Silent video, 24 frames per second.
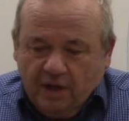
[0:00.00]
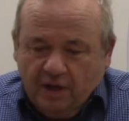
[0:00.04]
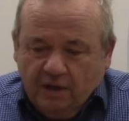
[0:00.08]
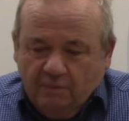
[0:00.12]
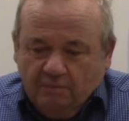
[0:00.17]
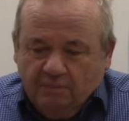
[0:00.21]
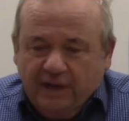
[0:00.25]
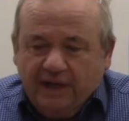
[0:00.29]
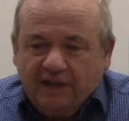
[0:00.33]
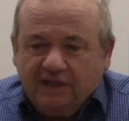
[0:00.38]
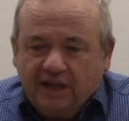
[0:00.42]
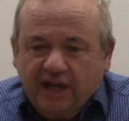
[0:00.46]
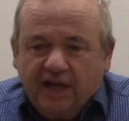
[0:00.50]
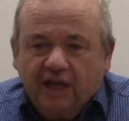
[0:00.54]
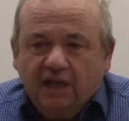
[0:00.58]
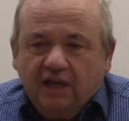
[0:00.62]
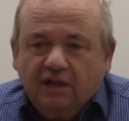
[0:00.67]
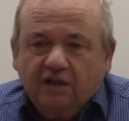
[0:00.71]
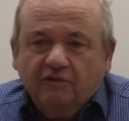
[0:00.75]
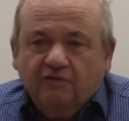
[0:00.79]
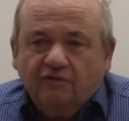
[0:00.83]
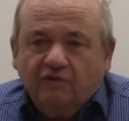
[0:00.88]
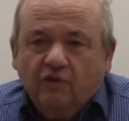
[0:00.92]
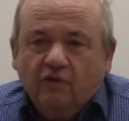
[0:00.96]
maintaining
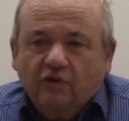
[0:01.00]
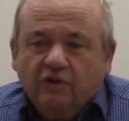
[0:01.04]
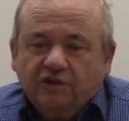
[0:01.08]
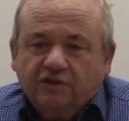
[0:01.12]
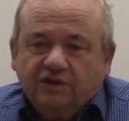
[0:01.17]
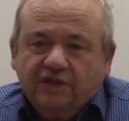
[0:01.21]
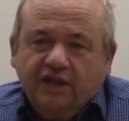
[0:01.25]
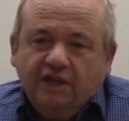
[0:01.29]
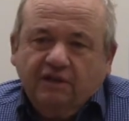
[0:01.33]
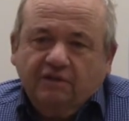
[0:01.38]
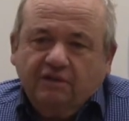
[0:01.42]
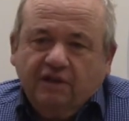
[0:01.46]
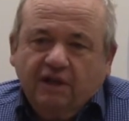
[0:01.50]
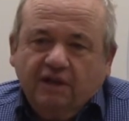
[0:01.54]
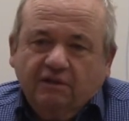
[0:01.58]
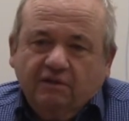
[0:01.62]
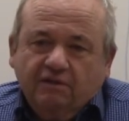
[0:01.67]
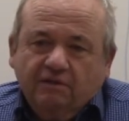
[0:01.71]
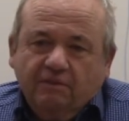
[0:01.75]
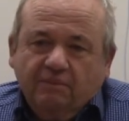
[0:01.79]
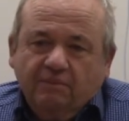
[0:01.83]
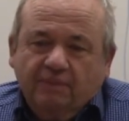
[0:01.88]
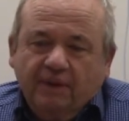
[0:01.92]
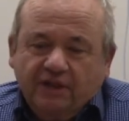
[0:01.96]
the forest. The
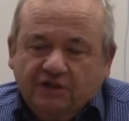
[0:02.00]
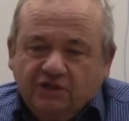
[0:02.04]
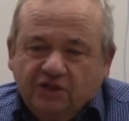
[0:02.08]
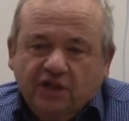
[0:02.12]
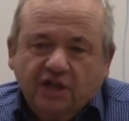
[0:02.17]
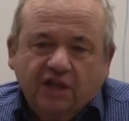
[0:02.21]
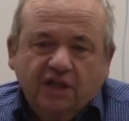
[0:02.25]
budget